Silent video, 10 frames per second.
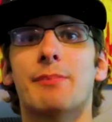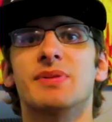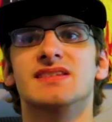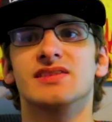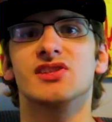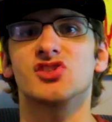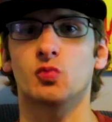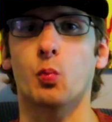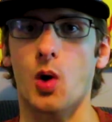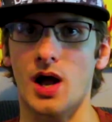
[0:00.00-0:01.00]
happens in this
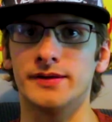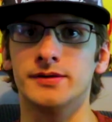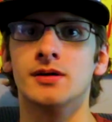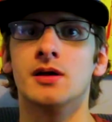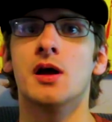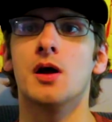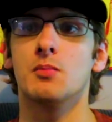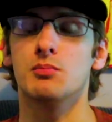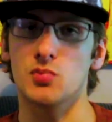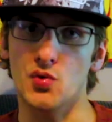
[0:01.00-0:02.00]
one
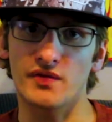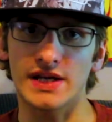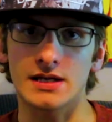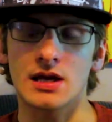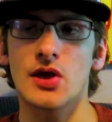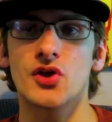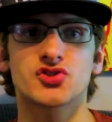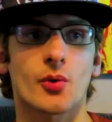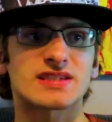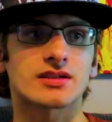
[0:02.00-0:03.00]
movie.
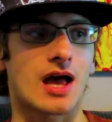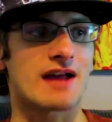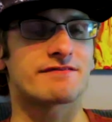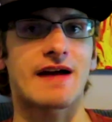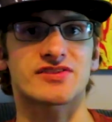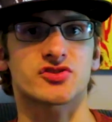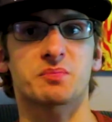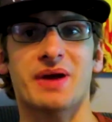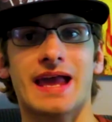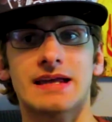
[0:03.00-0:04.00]
So it's a lot faster
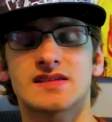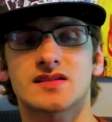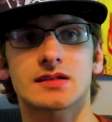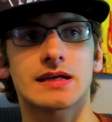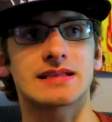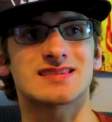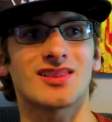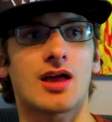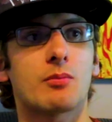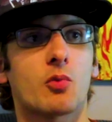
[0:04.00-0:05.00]
paced. It's a
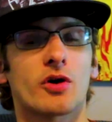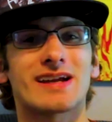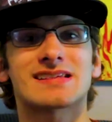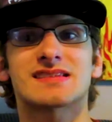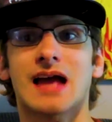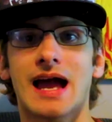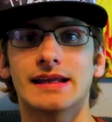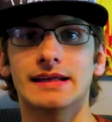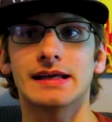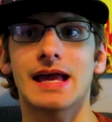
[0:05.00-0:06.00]
lot more
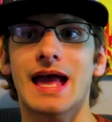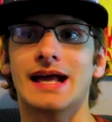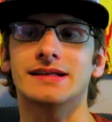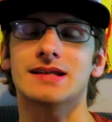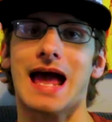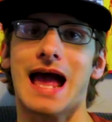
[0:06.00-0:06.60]
exciting and